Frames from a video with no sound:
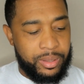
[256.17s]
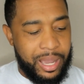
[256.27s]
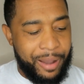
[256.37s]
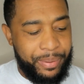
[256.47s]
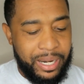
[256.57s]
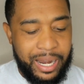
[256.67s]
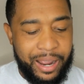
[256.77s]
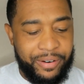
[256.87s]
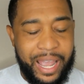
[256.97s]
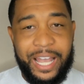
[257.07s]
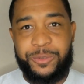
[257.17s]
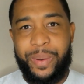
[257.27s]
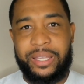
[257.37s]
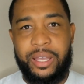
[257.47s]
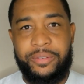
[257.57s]
I've been in every
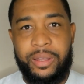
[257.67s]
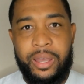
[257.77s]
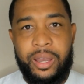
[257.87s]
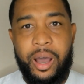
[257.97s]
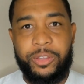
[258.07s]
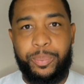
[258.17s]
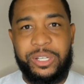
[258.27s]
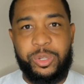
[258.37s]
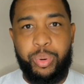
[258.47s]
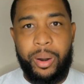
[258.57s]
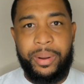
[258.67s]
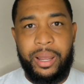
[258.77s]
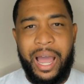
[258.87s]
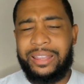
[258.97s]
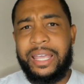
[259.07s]
aspect of it, of the police department.
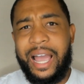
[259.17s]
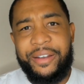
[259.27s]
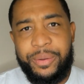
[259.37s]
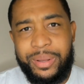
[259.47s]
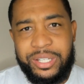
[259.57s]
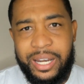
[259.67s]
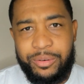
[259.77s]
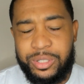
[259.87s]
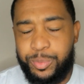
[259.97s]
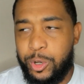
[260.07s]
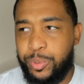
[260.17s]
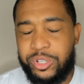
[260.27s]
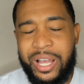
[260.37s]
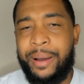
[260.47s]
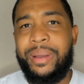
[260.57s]
I think I even mentioned I was a
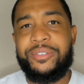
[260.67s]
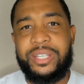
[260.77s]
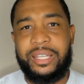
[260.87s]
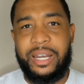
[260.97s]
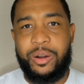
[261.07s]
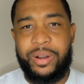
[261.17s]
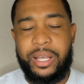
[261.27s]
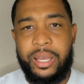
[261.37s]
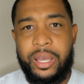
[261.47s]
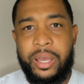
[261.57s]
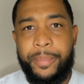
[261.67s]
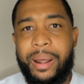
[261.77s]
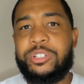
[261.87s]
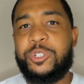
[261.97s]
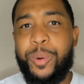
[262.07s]
spokesperson. I may have said that already, but I
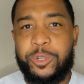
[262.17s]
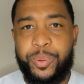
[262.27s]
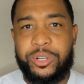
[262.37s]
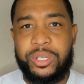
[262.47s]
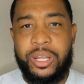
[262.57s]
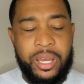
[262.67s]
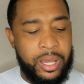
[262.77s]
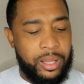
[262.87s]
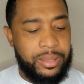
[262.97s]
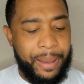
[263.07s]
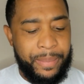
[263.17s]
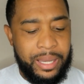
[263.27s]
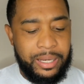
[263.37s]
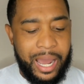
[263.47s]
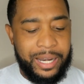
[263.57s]
was a spokesperson. That
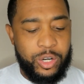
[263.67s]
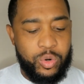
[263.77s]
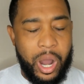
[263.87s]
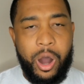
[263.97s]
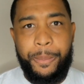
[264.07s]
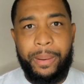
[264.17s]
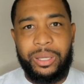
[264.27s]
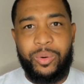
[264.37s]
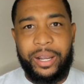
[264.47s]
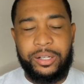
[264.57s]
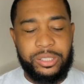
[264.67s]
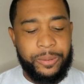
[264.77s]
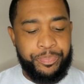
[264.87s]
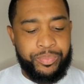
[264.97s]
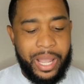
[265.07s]
means I knew all public records.
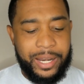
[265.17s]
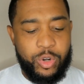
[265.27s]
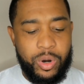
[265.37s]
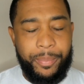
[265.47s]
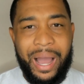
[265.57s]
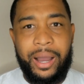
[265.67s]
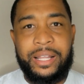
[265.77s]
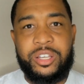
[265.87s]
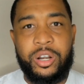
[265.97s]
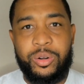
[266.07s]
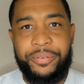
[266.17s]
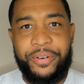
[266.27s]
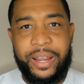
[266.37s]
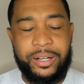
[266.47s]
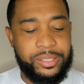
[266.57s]
I knew about internal
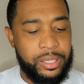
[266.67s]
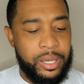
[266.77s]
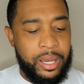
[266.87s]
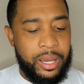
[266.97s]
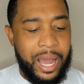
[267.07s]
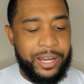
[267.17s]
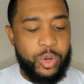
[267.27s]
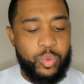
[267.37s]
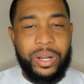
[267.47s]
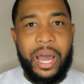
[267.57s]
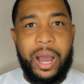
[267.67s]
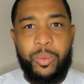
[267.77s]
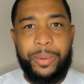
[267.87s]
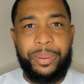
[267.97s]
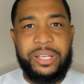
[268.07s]
affairs. I knew
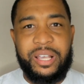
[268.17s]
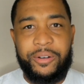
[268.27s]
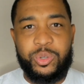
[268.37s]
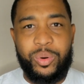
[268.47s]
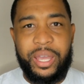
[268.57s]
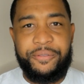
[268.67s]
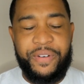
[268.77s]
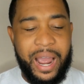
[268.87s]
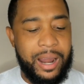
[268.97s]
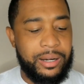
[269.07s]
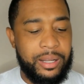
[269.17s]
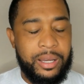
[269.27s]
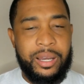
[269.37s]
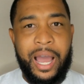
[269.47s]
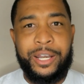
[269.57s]
what police officers were getting fired.
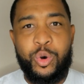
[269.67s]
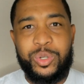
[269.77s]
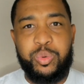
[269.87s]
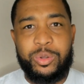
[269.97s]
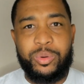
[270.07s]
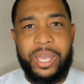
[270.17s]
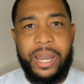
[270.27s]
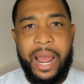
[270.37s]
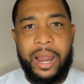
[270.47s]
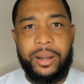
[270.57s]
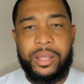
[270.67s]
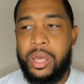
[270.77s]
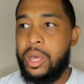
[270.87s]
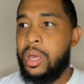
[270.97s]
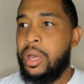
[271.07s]
I knew which ones were getting hired.
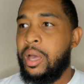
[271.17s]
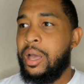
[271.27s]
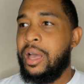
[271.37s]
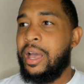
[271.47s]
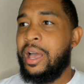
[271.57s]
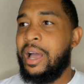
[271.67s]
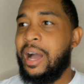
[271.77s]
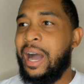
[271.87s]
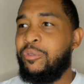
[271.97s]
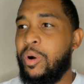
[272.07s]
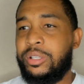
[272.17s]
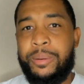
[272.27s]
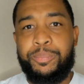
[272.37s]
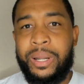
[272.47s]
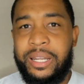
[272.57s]
I've worked in
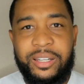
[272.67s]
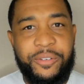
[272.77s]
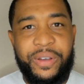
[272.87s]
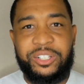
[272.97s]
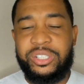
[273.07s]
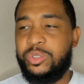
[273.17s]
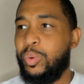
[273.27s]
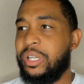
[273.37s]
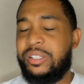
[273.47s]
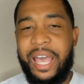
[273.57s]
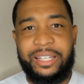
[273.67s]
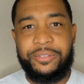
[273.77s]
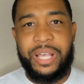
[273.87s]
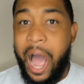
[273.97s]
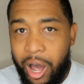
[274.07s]
plenty of divisions with
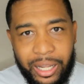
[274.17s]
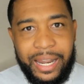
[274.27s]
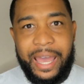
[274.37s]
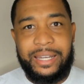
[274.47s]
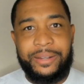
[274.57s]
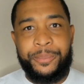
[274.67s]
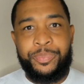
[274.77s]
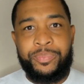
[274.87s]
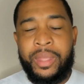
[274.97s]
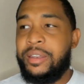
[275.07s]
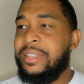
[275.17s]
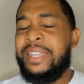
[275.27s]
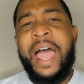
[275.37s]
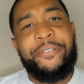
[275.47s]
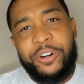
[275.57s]
detectives, all of that.
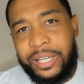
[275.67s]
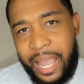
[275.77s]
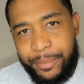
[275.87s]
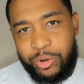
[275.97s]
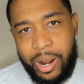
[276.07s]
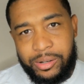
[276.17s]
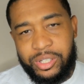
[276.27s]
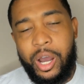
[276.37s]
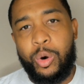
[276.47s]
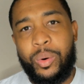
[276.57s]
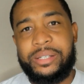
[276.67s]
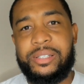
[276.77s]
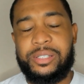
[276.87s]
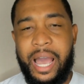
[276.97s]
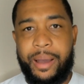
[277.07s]
Never came across a
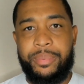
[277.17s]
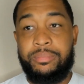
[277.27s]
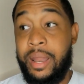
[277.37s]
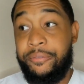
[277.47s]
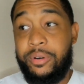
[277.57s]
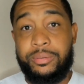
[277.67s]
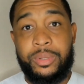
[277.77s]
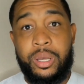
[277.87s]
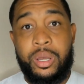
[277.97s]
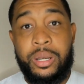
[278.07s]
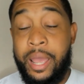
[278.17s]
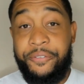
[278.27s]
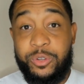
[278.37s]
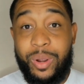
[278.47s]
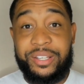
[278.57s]
racist cop. Never. Now, if
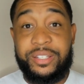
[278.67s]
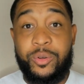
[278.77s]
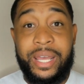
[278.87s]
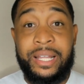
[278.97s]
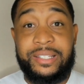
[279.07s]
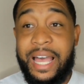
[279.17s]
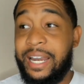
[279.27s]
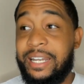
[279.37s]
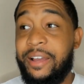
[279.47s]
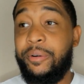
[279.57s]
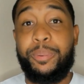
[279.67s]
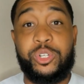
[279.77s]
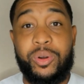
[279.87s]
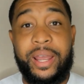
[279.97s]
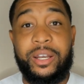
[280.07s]
he's racist on the inside and never
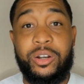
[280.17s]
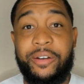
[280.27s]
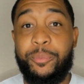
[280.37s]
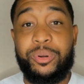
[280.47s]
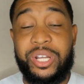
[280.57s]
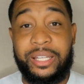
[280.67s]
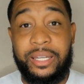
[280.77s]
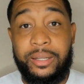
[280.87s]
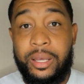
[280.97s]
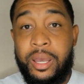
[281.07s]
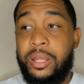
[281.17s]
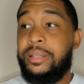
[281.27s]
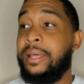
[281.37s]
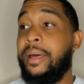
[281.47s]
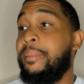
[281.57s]
portrayed or never projected it,
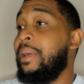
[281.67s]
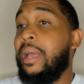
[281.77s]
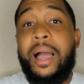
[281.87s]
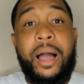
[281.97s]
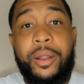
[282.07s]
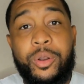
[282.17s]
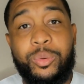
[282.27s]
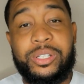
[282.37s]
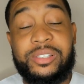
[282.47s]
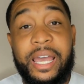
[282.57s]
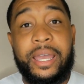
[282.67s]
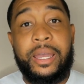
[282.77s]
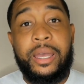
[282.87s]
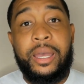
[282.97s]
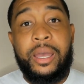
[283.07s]
then, I mean, I don't know what to say.
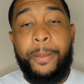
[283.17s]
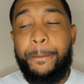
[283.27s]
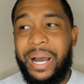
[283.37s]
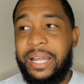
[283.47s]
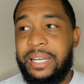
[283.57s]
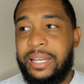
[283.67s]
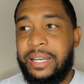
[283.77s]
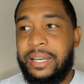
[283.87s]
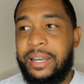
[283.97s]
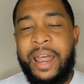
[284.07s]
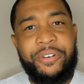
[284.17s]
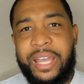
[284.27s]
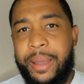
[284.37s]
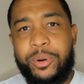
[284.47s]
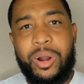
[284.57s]
But never
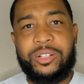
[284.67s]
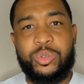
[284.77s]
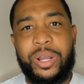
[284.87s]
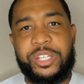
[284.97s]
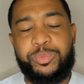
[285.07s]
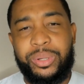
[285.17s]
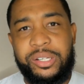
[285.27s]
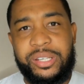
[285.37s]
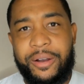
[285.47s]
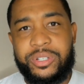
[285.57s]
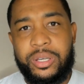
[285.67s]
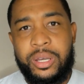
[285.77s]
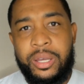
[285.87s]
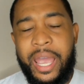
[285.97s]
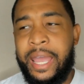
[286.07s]
came across a racist police officer.
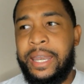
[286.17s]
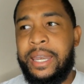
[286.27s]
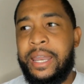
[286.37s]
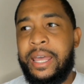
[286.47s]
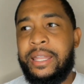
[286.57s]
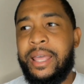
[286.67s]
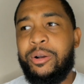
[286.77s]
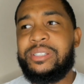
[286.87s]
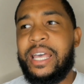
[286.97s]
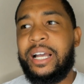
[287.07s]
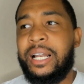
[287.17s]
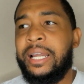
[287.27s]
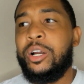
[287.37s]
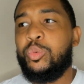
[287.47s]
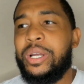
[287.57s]
And there is a
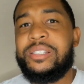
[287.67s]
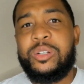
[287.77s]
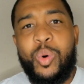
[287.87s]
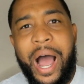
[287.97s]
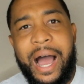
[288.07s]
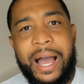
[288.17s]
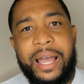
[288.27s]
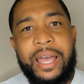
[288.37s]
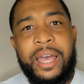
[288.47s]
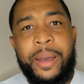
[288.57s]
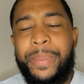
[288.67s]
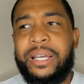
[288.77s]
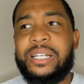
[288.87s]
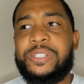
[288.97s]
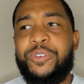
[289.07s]
clear reason why.
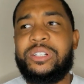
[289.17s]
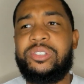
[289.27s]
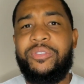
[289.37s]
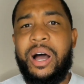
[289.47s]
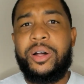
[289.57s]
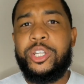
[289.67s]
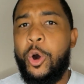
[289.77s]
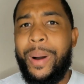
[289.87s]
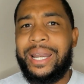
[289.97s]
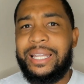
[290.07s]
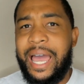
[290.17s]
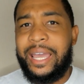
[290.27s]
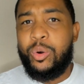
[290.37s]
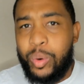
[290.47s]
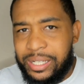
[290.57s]
Because, first of all, nobody likes
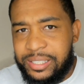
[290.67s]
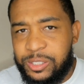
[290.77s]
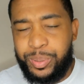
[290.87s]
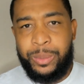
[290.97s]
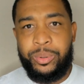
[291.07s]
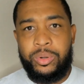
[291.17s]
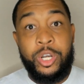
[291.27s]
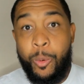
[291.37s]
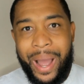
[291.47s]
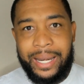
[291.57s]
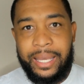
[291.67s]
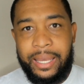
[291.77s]
racist people. Nobody.